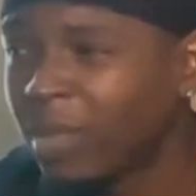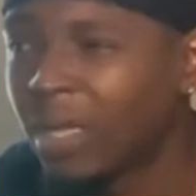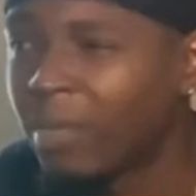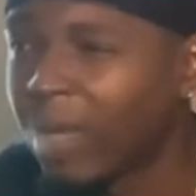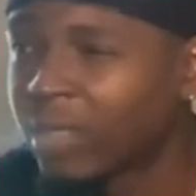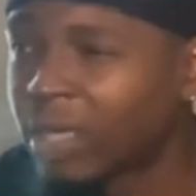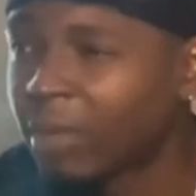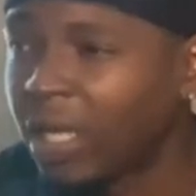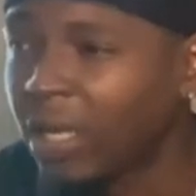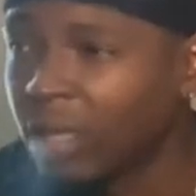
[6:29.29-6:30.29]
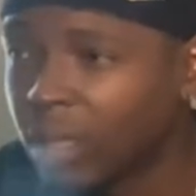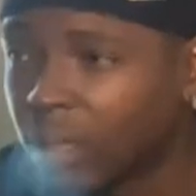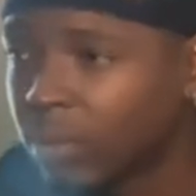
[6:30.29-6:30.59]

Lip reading: Pull up, Mike. Top of the key. Huh.